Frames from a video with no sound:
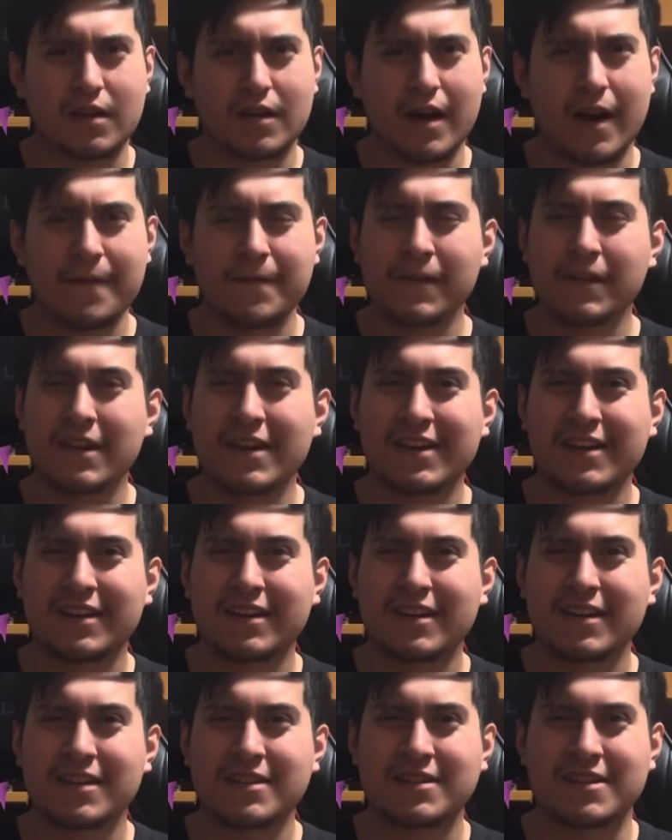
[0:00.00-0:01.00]
I feel like
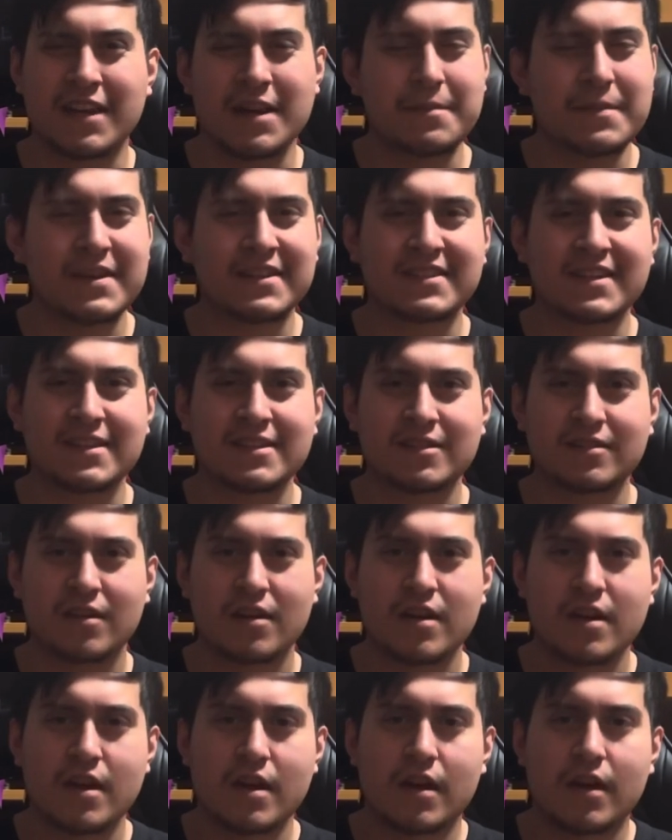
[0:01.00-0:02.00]
it didn't make sense.
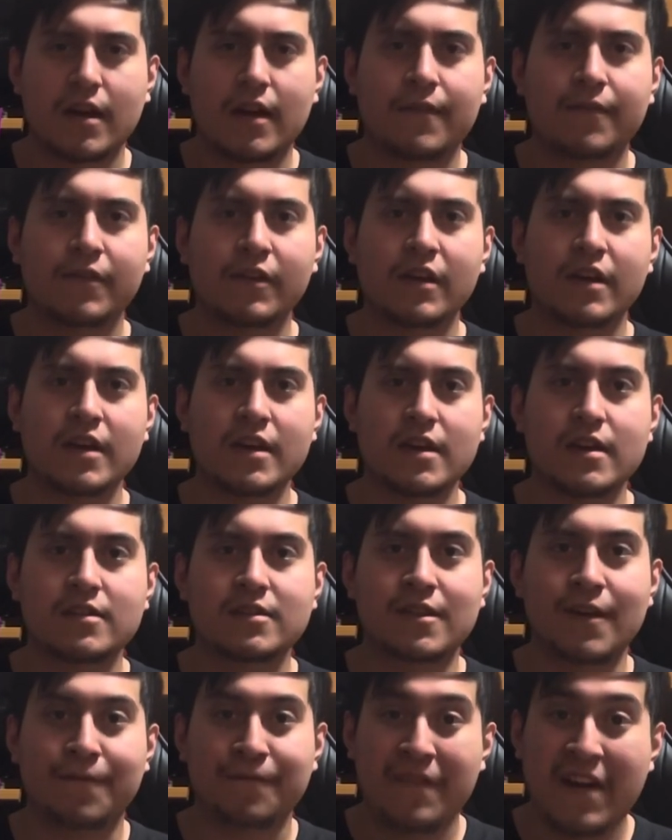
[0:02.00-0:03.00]

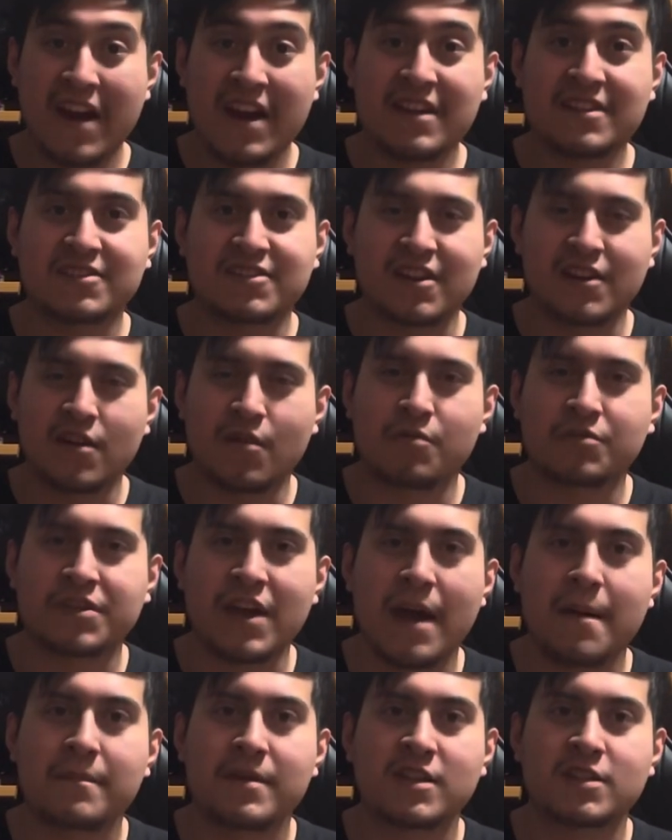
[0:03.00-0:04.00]
The fans, they know what
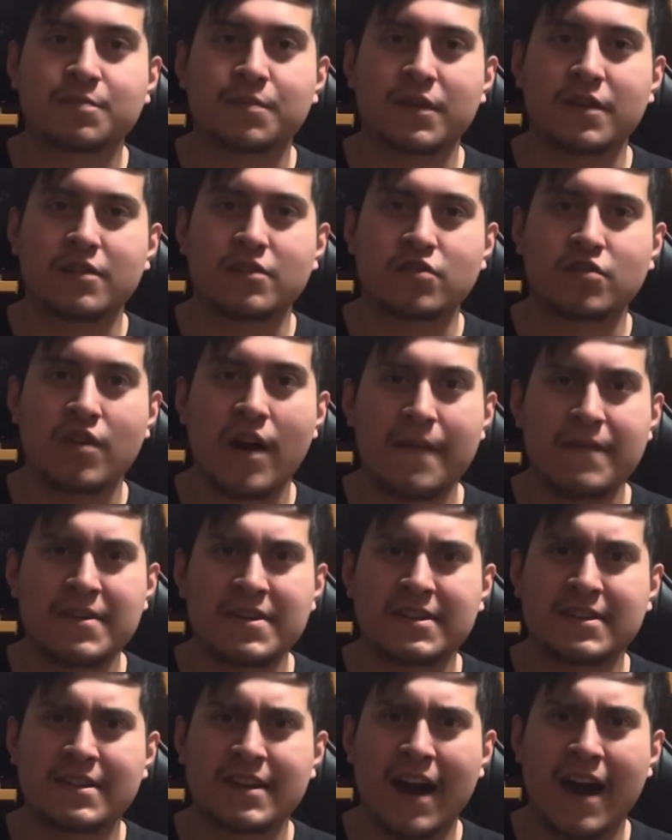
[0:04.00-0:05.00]
that means, but you
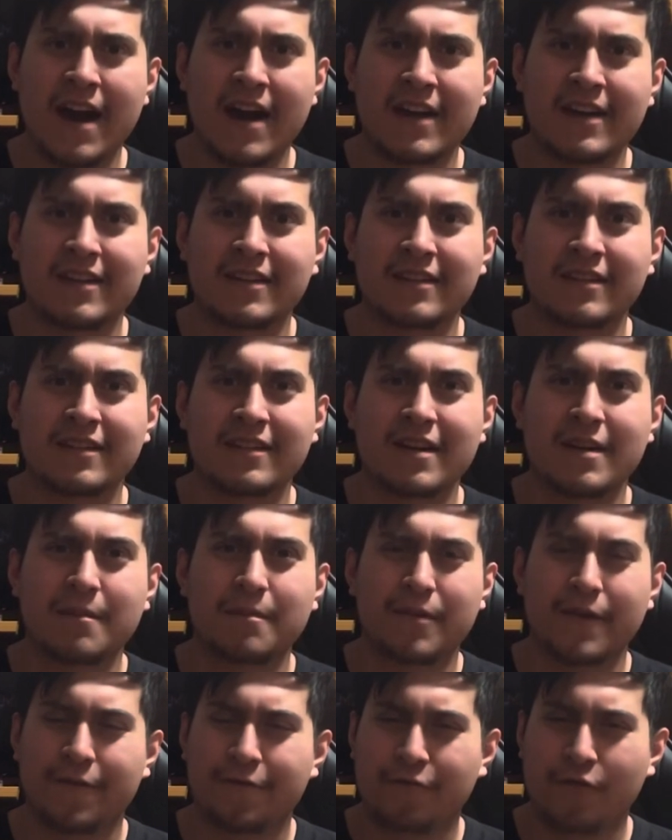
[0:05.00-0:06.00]
haven't died
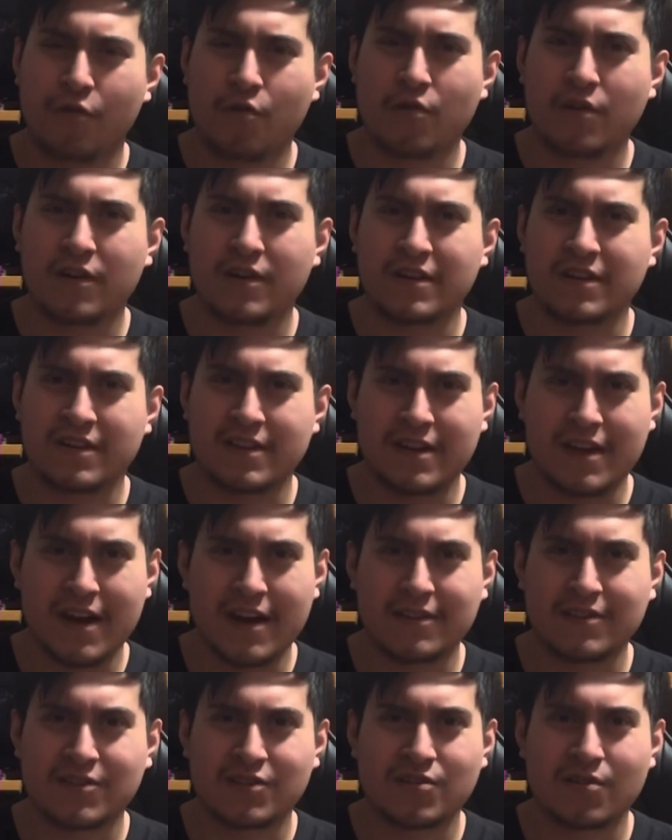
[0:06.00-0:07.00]
before
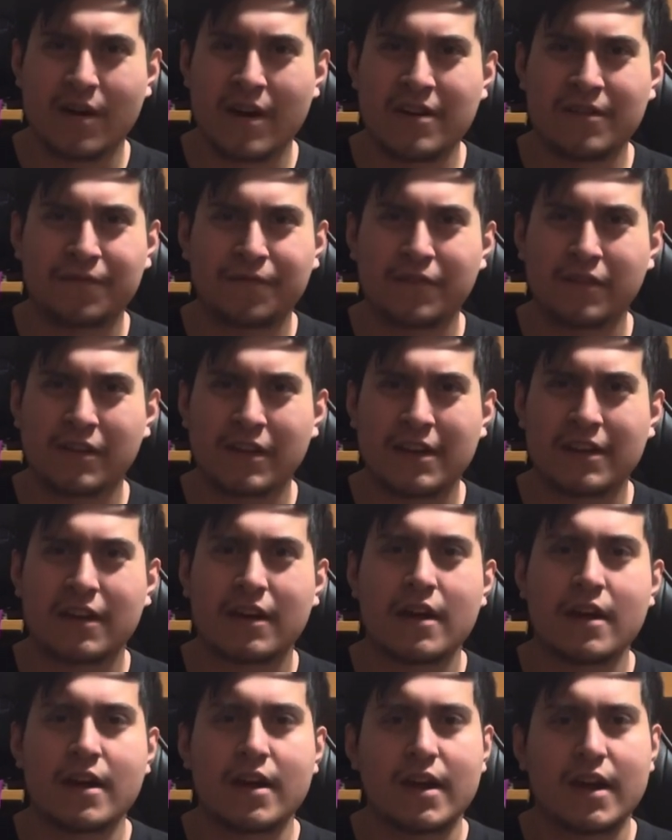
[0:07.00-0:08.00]
yet, so I don't feel like
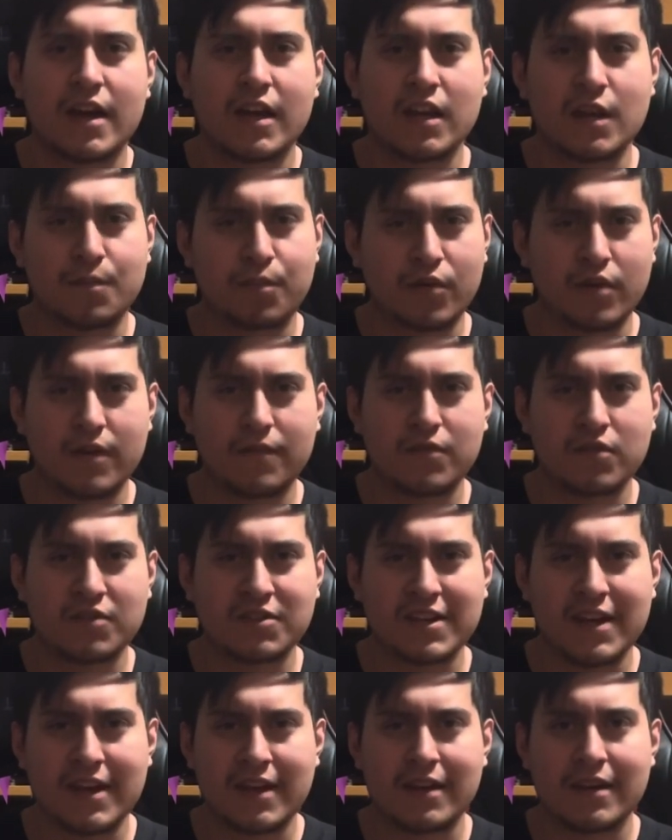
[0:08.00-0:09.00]
any point of view
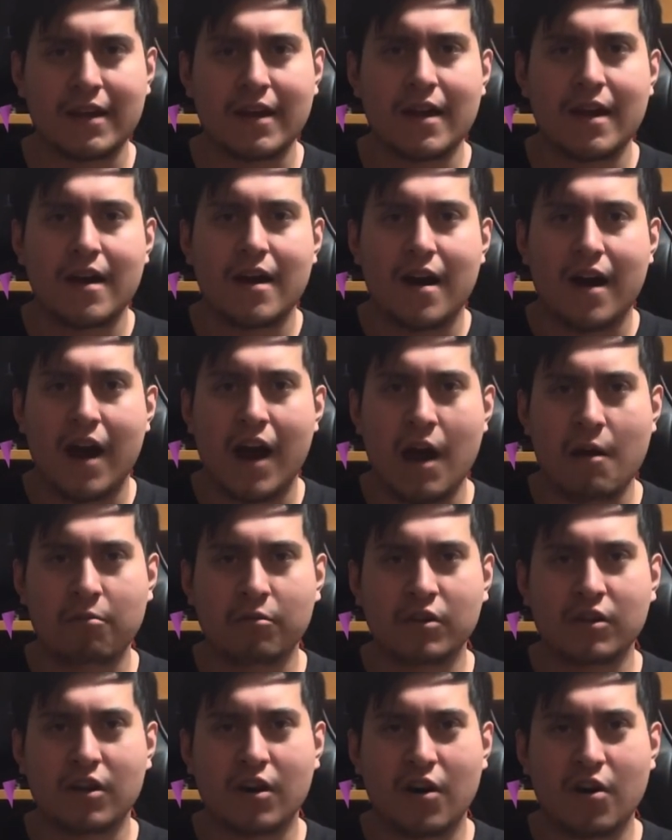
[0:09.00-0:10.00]
saying "I
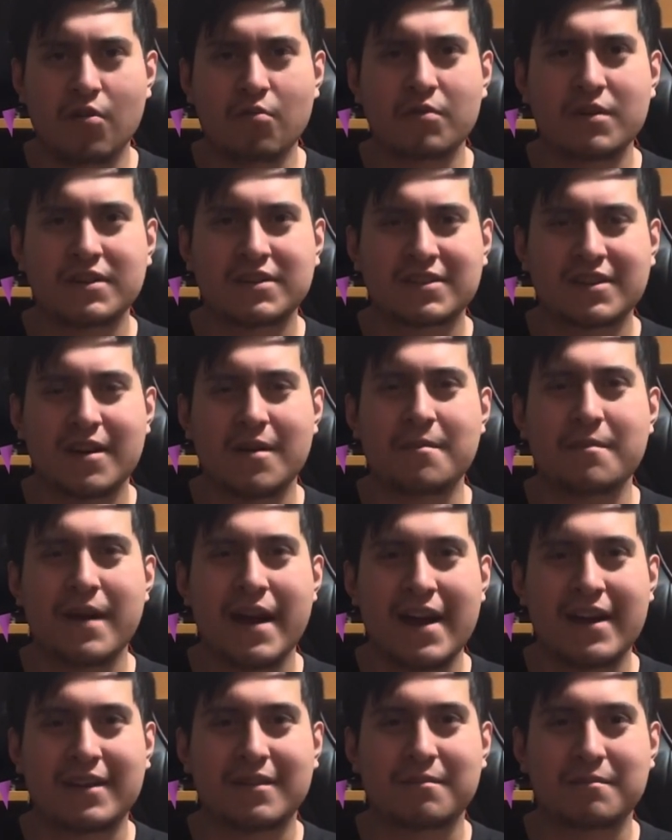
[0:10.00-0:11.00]
will always come
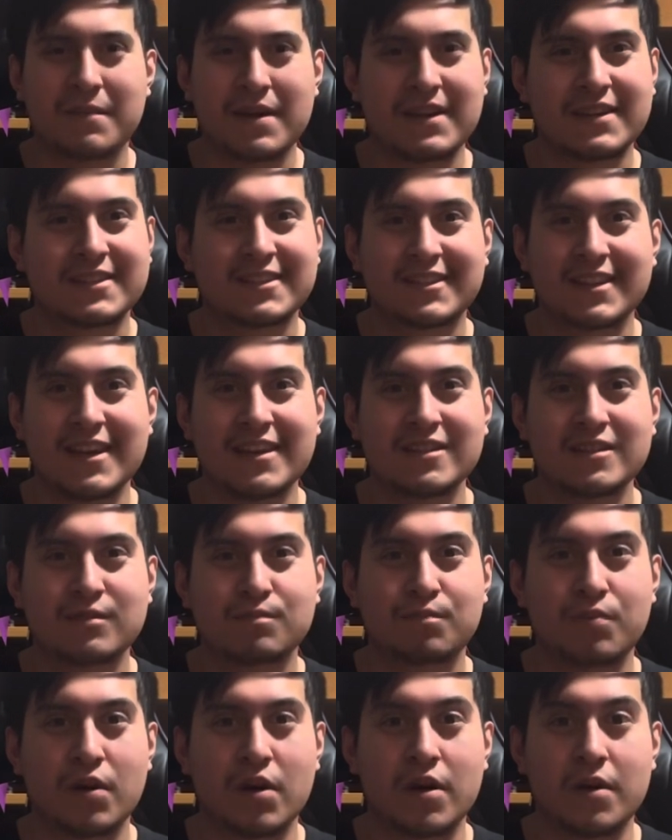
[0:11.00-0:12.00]
back" makes sense.
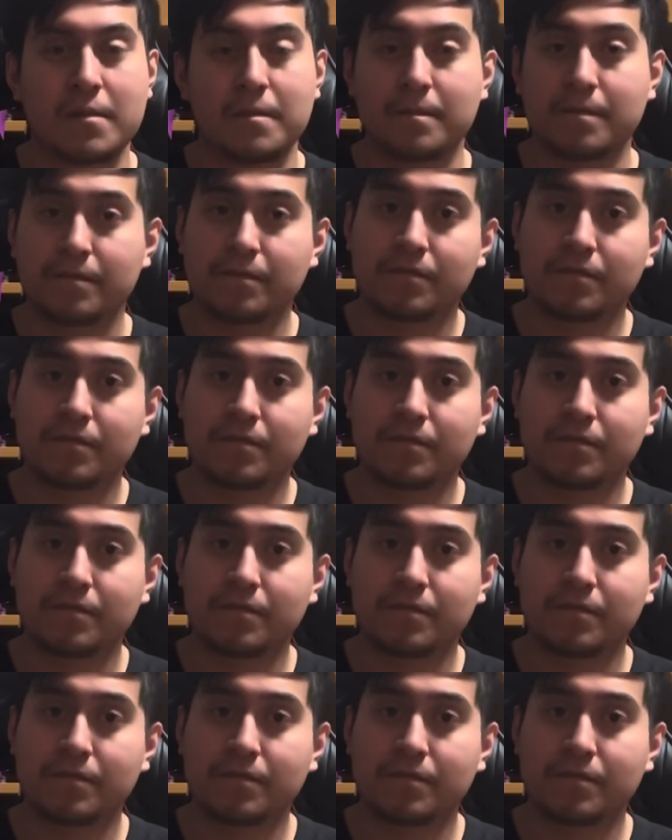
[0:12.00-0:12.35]
But